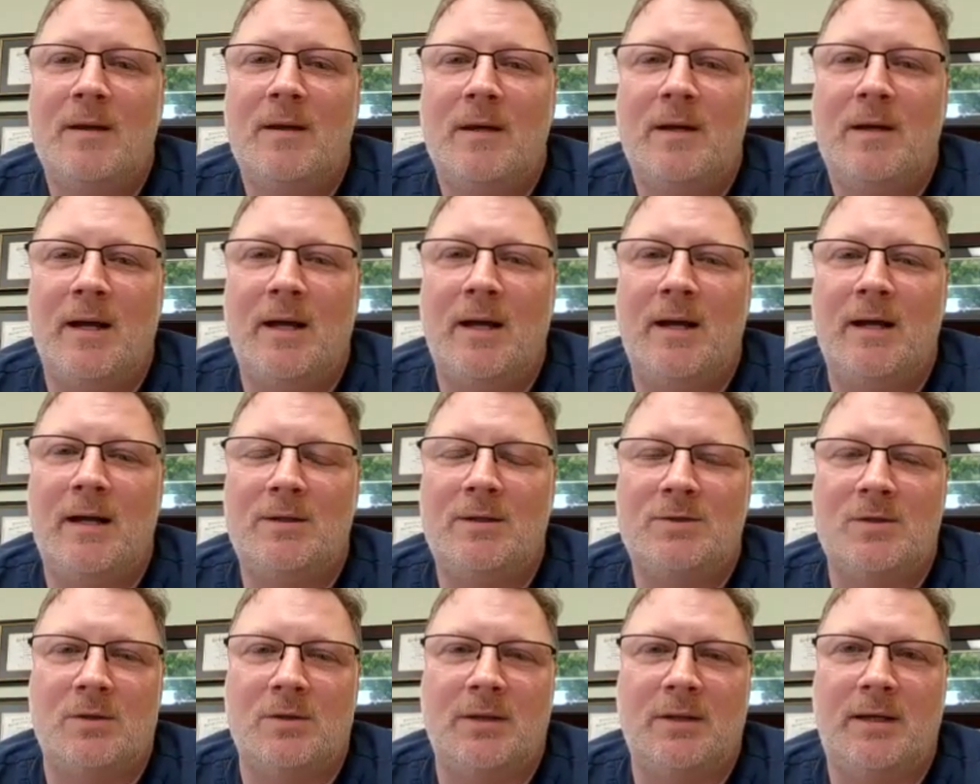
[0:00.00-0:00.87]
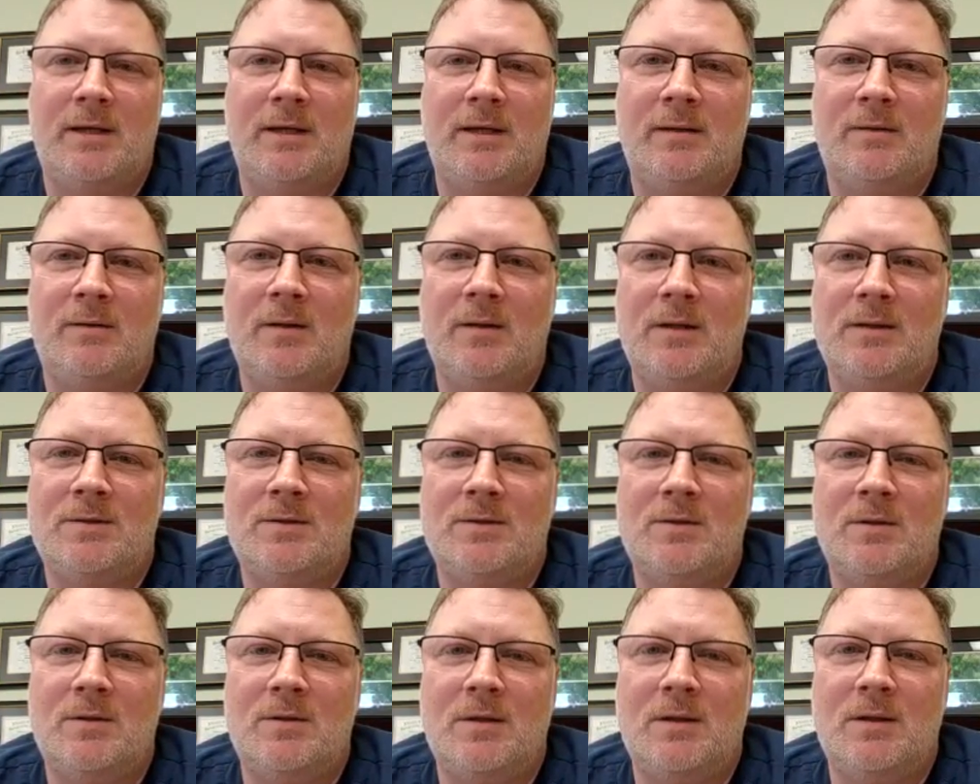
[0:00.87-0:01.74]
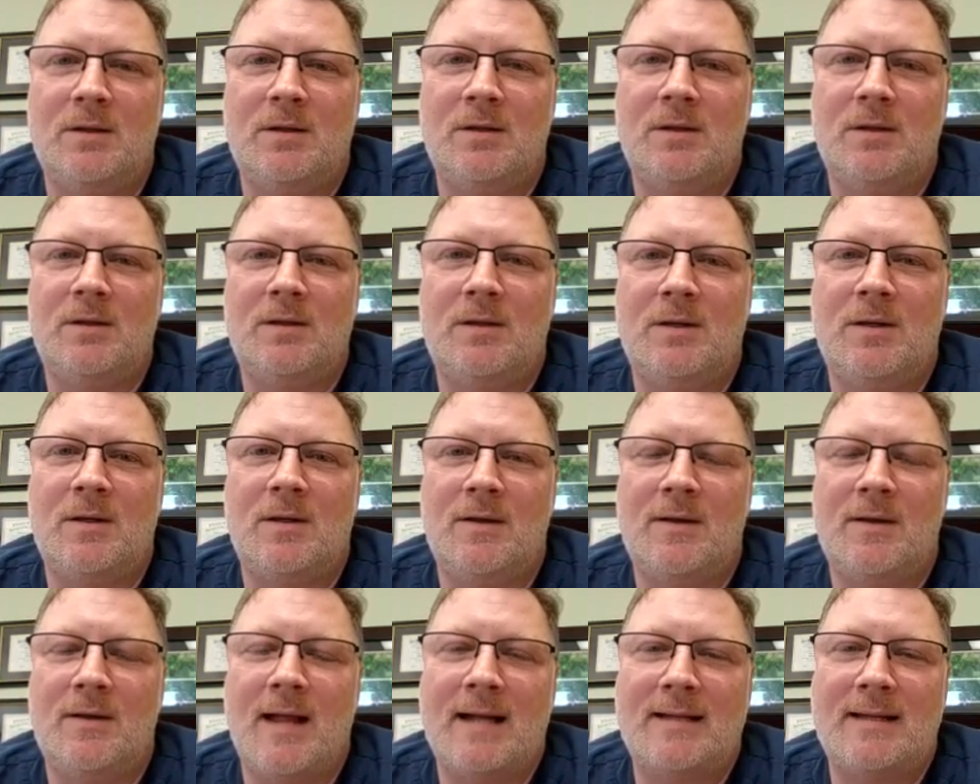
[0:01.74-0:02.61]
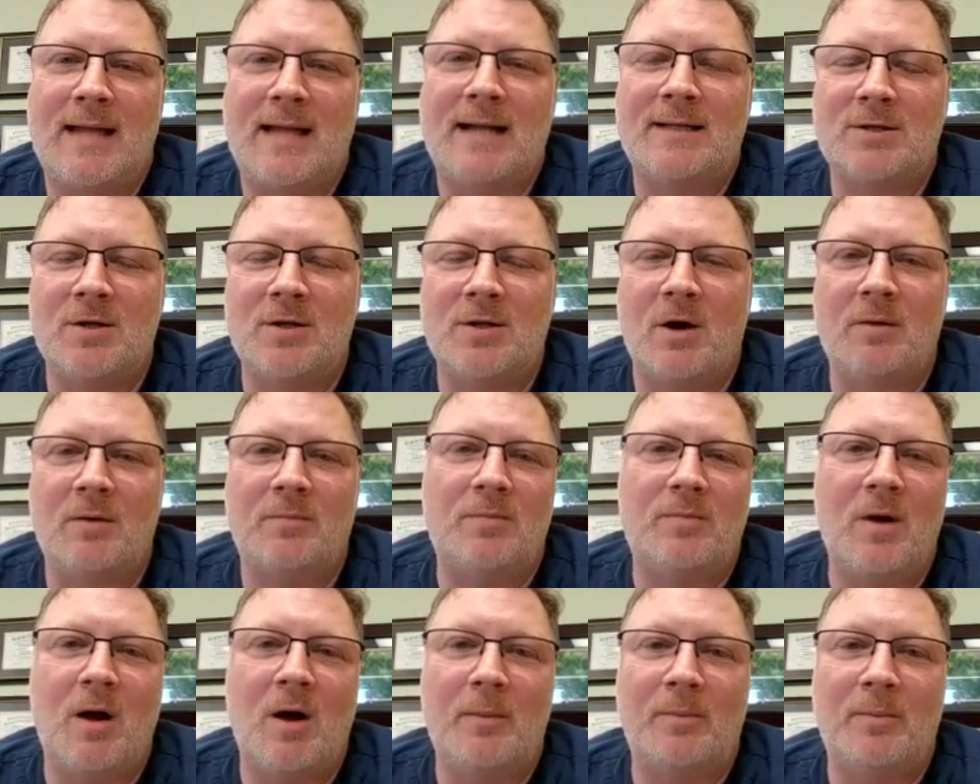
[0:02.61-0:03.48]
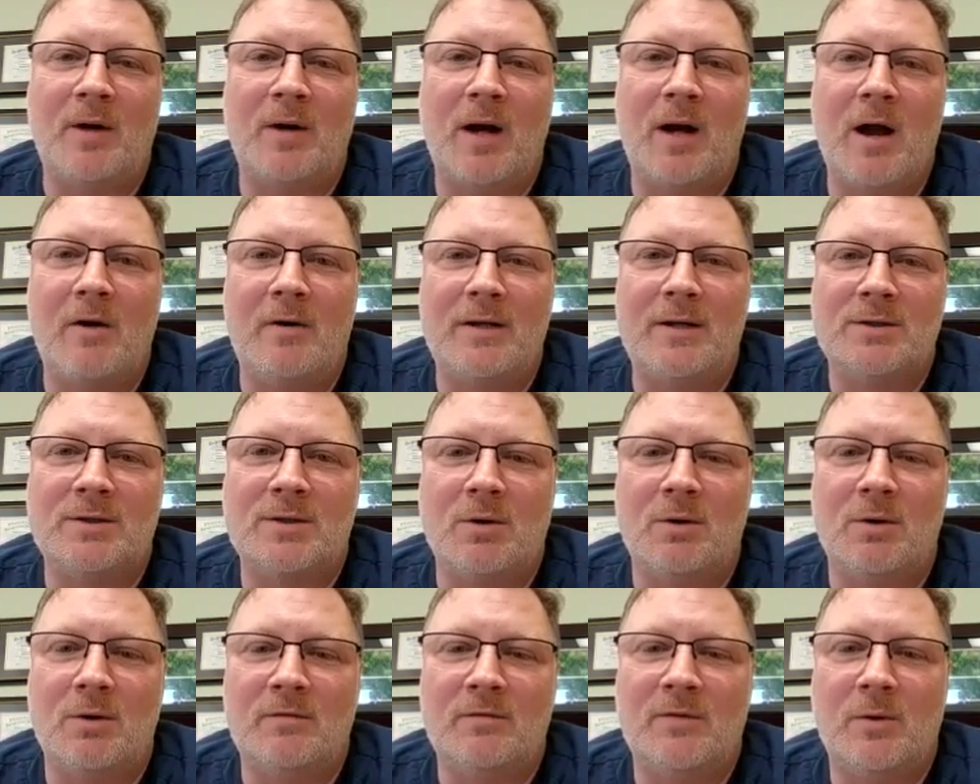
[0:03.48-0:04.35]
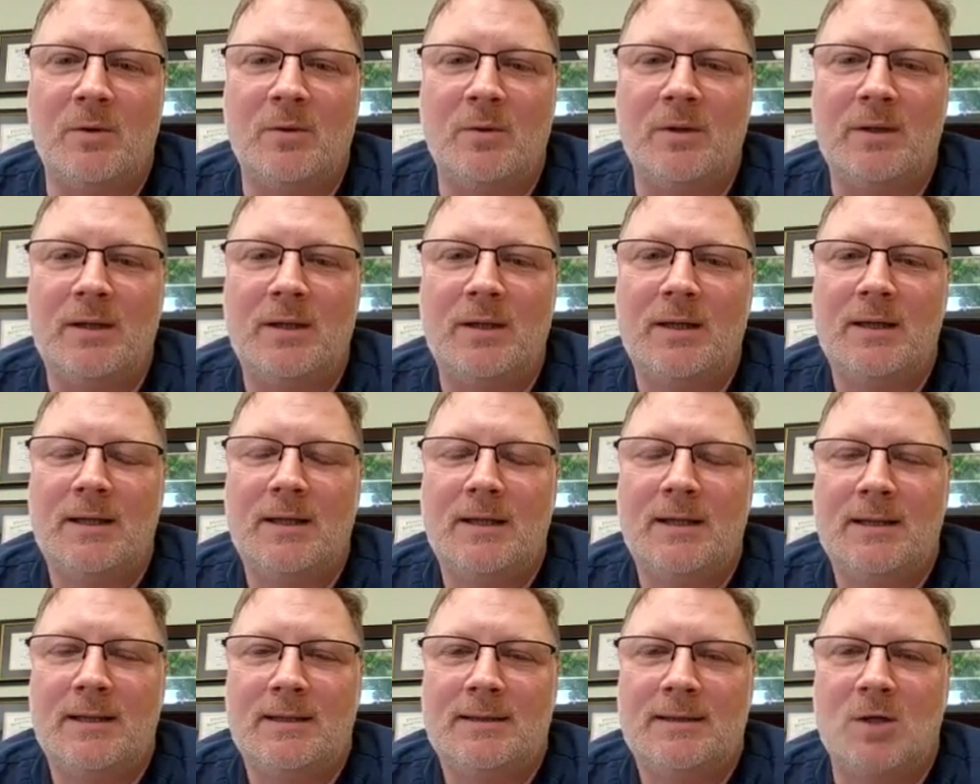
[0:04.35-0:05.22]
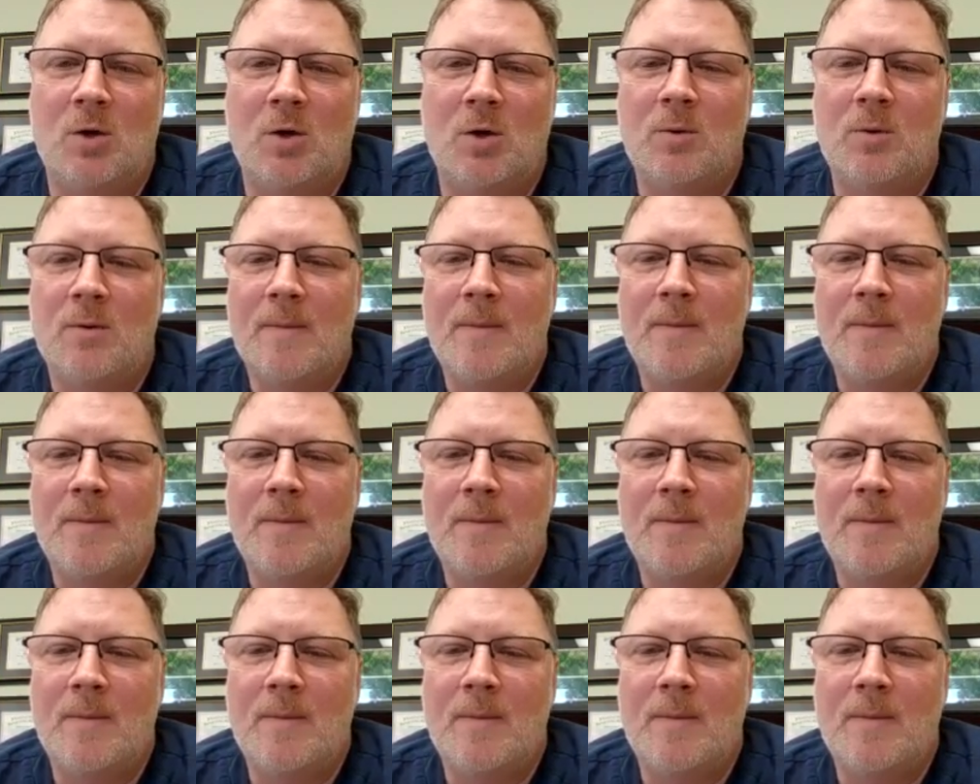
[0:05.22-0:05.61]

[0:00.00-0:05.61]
and certainly that's our priorities going forward. So